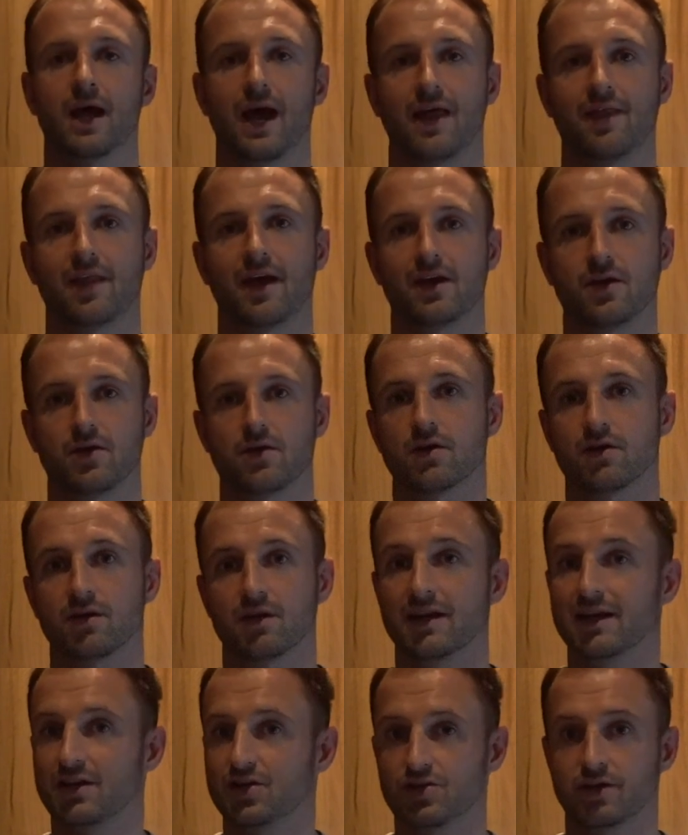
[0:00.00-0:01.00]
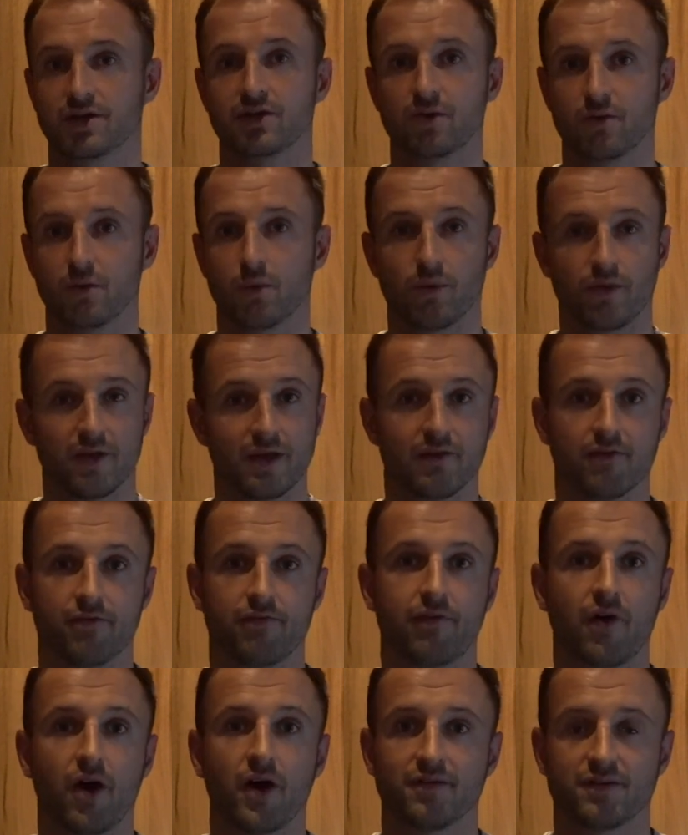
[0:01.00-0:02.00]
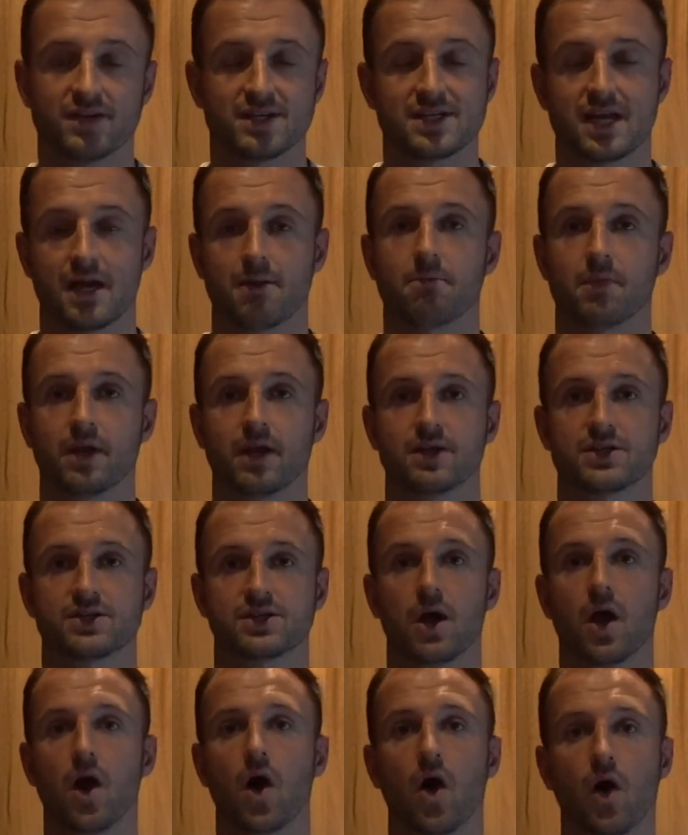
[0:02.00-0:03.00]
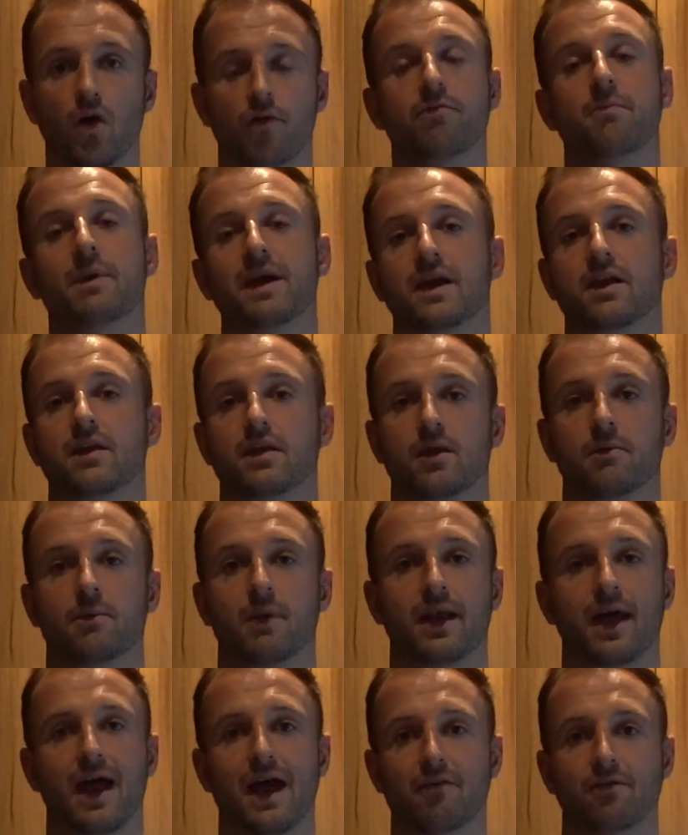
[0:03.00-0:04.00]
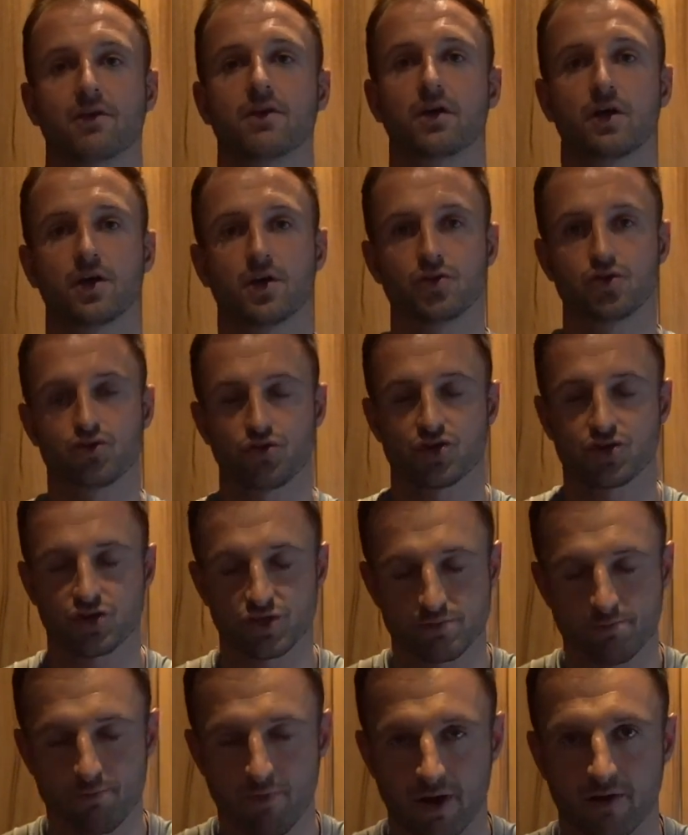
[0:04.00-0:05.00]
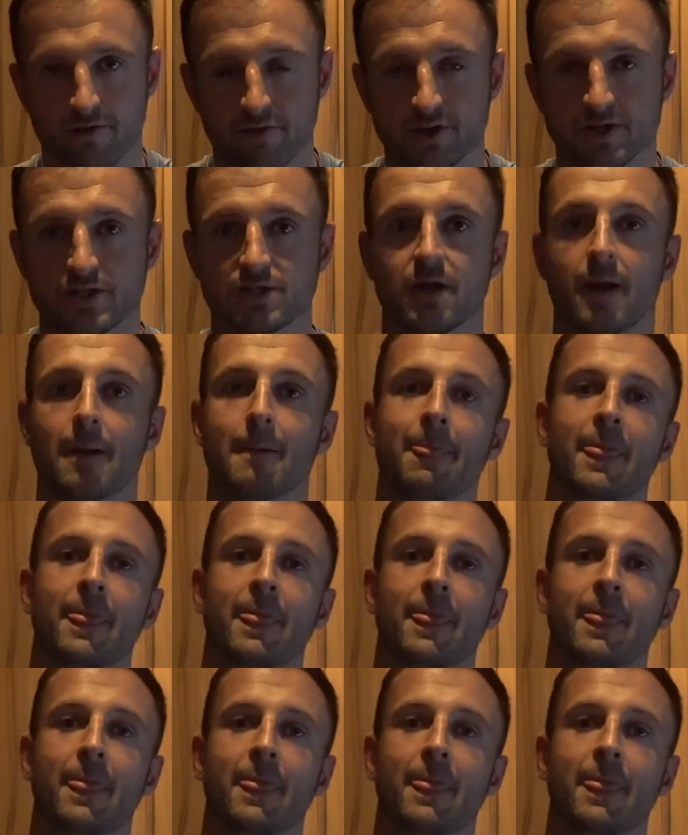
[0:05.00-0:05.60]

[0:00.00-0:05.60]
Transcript: and that you can literally do it within 5 to 10 minutes of making them and having a nutritious breakfast.